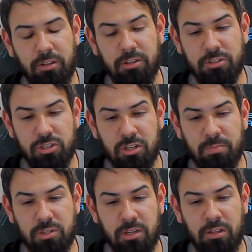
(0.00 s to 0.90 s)
these
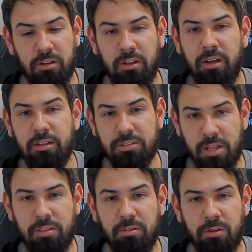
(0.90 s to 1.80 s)
chips in
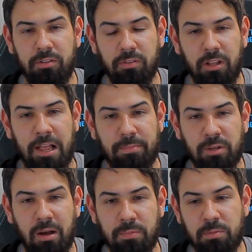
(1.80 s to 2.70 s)
Zen 3 for the
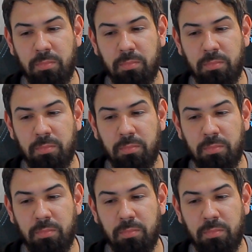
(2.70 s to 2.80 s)
laptops.